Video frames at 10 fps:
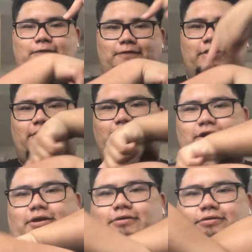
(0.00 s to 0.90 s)

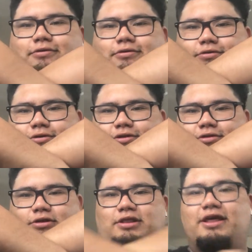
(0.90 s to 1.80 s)
Right
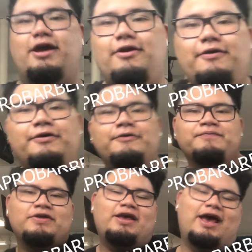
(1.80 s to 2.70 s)
there.
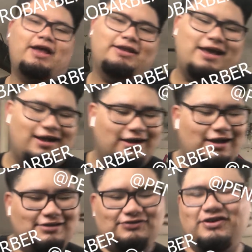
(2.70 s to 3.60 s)
And yeah,
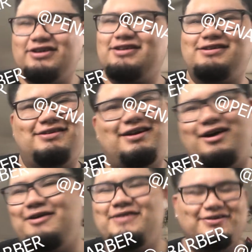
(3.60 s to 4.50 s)
guys, fucking,
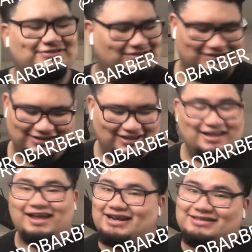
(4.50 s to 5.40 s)
oh man,
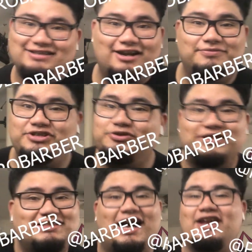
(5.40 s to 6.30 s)
like I said, I'm too
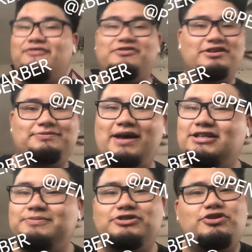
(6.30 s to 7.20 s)
excited for this, man.
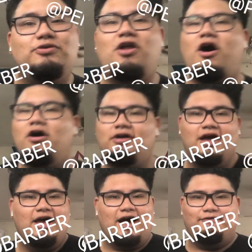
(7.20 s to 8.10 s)
It's been too long.
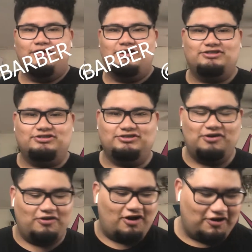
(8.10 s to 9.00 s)
I've waited
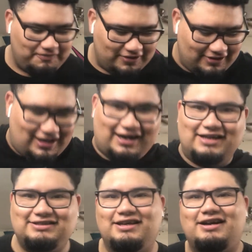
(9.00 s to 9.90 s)
so long. But like I
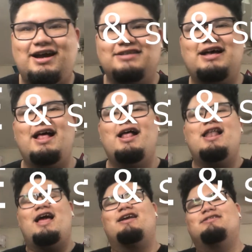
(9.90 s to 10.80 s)
said, guys,
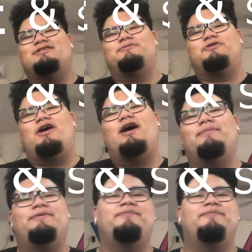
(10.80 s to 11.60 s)
like and subscribe.